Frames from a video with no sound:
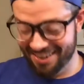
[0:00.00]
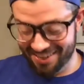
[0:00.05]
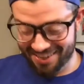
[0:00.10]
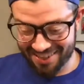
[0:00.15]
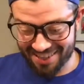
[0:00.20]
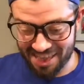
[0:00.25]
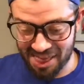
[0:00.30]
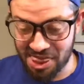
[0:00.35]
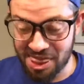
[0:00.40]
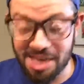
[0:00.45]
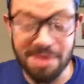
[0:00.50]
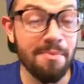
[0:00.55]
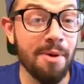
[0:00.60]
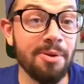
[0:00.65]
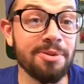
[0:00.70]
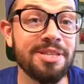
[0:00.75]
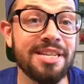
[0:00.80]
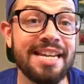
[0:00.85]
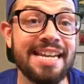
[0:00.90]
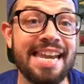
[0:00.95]
is the
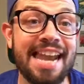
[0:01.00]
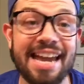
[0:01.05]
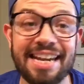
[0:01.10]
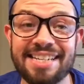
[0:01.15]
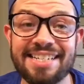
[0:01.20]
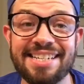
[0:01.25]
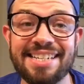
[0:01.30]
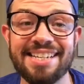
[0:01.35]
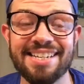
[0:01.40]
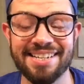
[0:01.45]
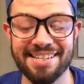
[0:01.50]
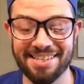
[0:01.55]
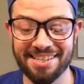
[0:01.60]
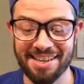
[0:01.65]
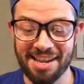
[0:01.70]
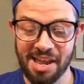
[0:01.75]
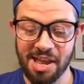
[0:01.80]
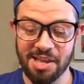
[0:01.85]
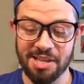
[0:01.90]
most 90s